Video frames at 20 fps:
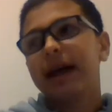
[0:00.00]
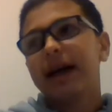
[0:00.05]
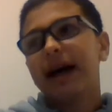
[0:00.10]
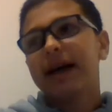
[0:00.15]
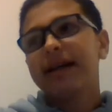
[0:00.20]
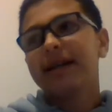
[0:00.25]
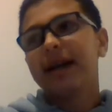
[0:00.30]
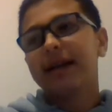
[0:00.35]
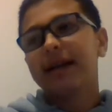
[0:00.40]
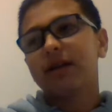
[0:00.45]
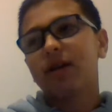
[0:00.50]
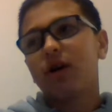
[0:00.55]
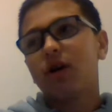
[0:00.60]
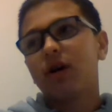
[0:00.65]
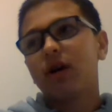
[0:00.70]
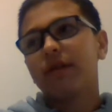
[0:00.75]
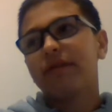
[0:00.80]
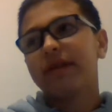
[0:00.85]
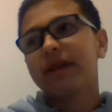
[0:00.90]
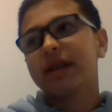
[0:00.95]
I think at the
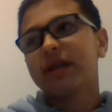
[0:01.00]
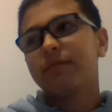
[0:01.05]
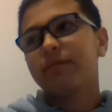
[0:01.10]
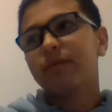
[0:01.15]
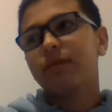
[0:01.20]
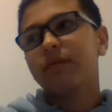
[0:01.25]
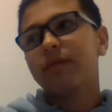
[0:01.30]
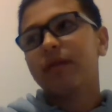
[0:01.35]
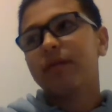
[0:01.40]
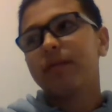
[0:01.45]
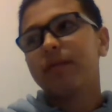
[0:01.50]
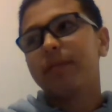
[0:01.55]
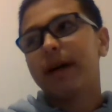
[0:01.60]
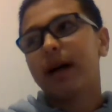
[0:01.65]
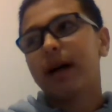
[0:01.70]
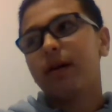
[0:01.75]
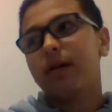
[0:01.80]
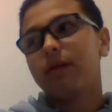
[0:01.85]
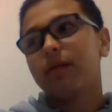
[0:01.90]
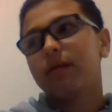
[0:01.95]
heart of it, it's a movie
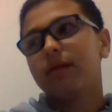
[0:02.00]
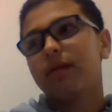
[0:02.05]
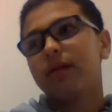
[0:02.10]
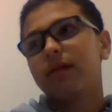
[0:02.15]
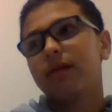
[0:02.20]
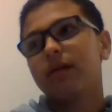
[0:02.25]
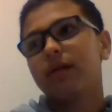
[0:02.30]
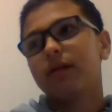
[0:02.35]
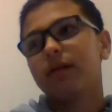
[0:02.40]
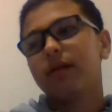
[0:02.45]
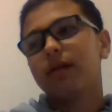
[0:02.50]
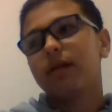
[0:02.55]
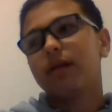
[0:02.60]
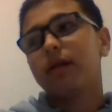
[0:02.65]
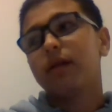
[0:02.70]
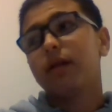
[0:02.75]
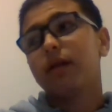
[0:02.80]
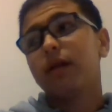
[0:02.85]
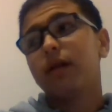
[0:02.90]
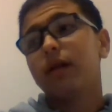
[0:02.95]
about,
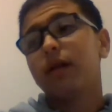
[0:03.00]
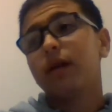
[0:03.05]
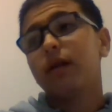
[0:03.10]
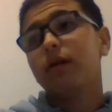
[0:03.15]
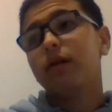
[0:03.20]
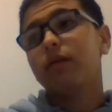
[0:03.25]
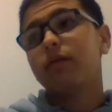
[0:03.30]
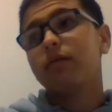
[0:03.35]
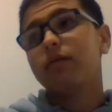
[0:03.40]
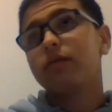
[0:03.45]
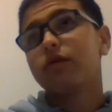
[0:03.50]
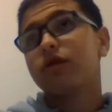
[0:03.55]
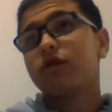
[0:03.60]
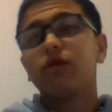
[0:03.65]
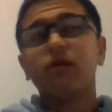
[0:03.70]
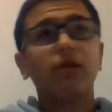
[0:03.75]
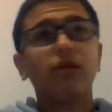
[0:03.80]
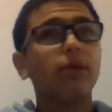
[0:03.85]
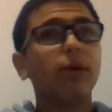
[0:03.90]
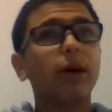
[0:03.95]
you know,
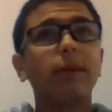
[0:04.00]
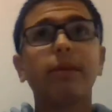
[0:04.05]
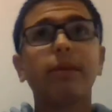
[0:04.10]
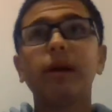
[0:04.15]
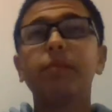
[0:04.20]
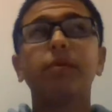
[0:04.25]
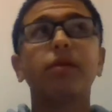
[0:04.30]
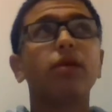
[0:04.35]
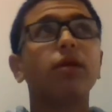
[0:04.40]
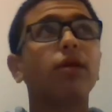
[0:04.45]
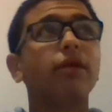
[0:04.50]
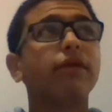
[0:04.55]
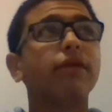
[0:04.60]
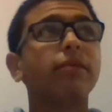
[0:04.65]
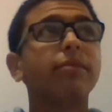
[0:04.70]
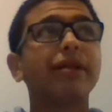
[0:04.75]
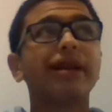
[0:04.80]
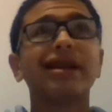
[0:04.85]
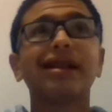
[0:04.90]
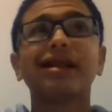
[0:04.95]
screwing people over,
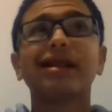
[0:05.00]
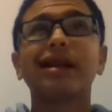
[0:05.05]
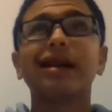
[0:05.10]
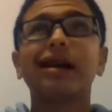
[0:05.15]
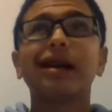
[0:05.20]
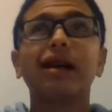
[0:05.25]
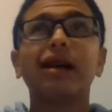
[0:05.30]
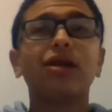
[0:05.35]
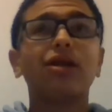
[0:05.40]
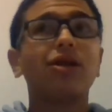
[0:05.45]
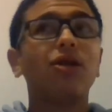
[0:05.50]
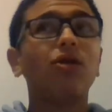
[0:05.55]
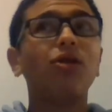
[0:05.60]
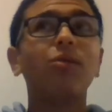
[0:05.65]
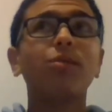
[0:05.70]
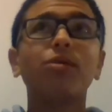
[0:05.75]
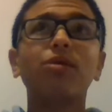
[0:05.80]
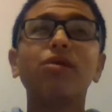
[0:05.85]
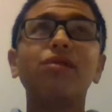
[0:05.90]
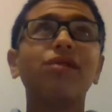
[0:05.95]
because the whole
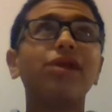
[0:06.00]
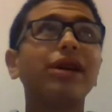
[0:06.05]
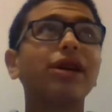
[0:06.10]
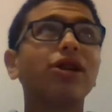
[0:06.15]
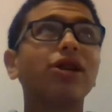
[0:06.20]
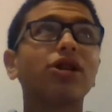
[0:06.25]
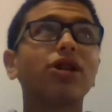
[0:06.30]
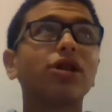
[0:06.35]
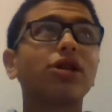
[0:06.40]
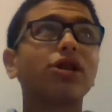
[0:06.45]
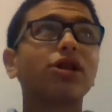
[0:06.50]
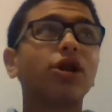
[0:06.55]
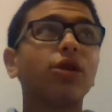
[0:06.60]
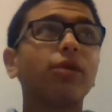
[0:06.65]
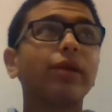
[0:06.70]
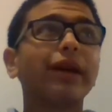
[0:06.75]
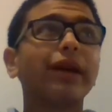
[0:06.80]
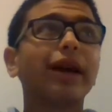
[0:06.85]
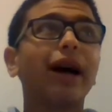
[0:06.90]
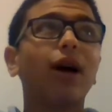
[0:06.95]
movie is just
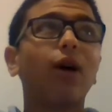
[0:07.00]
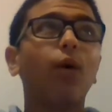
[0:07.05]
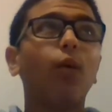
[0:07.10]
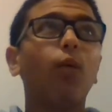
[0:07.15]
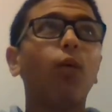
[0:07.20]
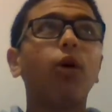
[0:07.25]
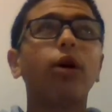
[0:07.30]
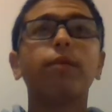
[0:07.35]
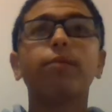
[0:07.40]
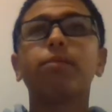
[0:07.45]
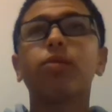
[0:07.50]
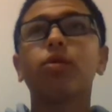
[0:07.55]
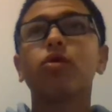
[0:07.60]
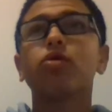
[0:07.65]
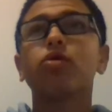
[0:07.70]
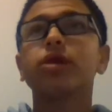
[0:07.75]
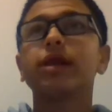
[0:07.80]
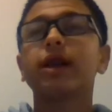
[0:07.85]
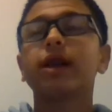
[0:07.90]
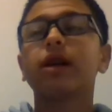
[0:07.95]
showing how one
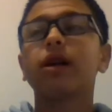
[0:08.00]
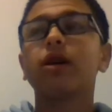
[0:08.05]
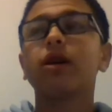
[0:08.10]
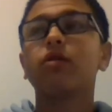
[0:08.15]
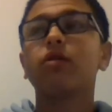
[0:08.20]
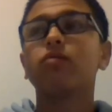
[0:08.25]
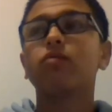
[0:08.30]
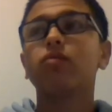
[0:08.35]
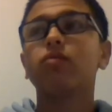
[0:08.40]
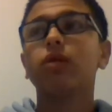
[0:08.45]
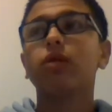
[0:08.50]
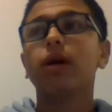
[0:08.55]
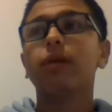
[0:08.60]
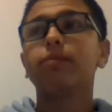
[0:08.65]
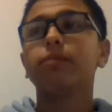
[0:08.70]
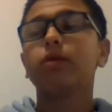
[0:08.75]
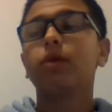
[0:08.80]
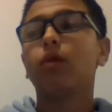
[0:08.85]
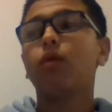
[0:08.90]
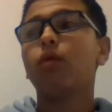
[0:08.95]
person can
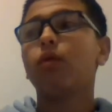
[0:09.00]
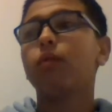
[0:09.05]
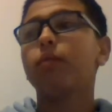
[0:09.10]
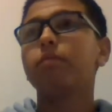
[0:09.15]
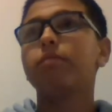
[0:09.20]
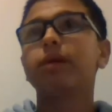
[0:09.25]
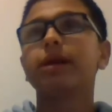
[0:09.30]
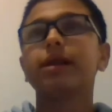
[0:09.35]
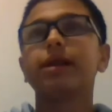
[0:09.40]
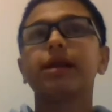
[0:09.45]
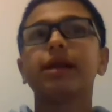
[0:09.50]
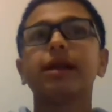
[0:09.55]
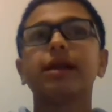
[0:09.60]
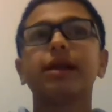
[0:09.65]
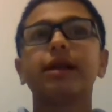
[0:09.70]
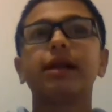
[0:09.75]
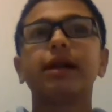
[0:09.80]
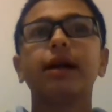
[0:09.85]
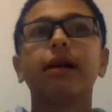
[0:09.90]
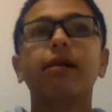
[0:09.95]
corrupt a whole business.
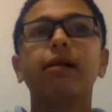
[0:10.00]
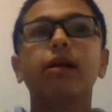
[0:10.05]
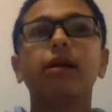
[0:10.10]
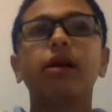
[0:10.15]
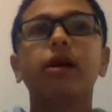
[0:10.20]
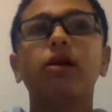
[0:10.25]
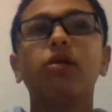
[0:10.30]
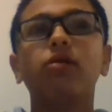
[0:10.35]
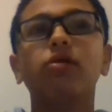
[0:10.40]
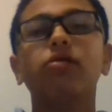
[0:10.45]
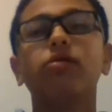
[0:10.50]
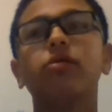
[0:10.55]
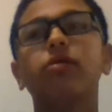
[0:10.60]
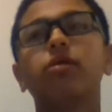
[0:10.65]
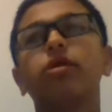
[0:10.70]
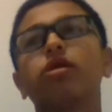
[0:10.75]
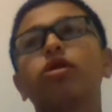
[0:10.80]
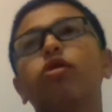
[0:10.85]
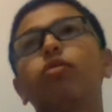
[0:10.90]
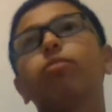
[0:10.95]
And, you know,
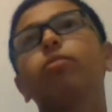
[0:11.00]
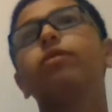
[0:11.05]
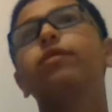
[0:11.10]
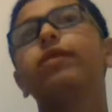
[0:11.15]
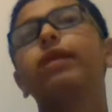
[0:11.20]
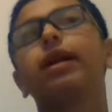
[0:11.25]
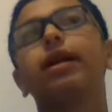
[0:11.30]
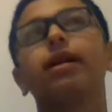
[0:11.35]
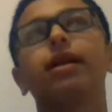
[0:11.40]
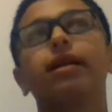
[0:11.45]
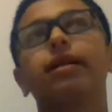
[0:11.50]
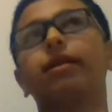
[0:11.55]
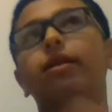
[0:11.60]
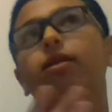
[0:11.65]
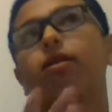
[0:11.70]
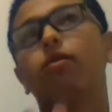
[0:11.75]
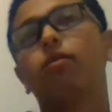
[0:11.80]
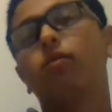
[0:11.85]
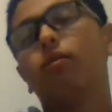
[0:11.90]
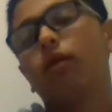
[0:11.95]
this whole movie at the
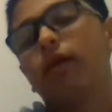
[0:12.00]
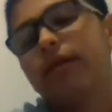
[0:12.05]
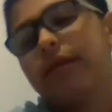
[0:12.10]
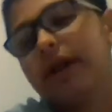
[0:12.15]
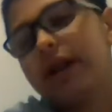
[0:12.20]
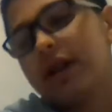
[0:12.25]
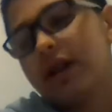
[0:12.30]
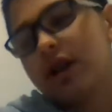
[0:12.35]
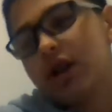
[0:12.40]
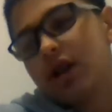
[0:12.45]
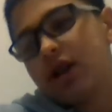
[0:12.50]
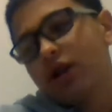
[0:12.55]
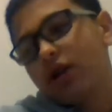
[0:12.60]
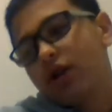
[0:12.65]
core of it is just